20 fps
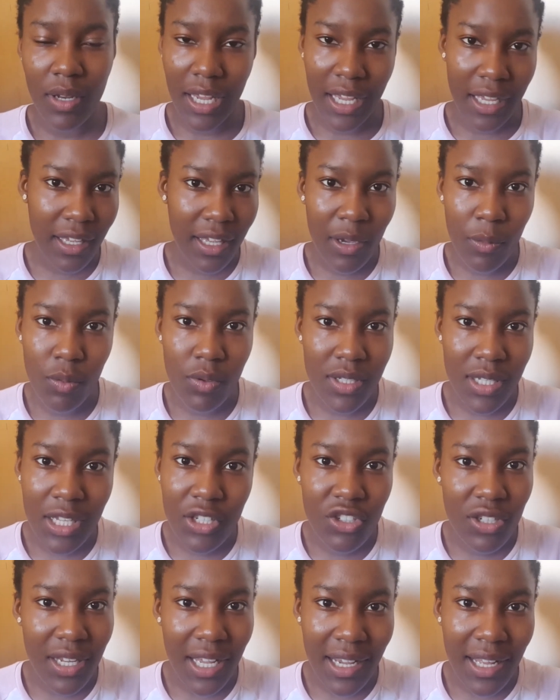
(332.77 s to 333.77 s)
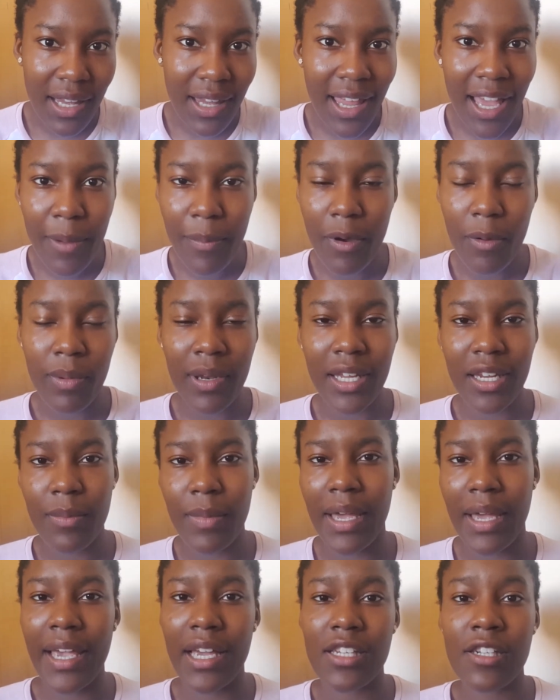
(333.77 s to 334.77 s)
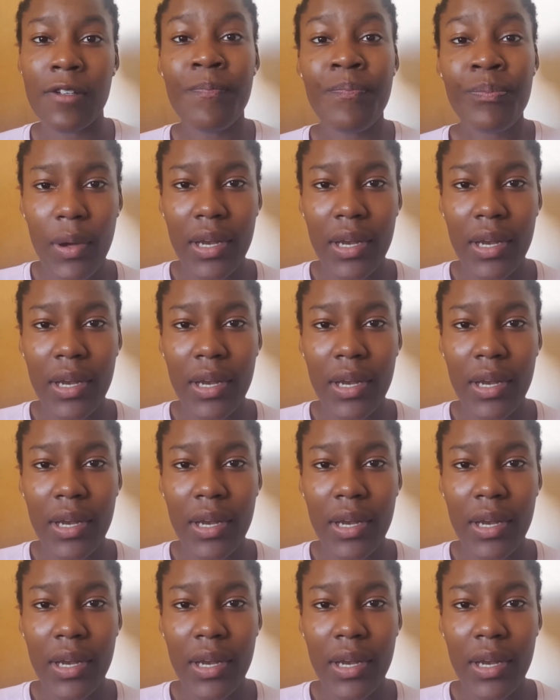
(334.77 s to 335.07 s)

Like, it was literally like a light bulb lit in my head.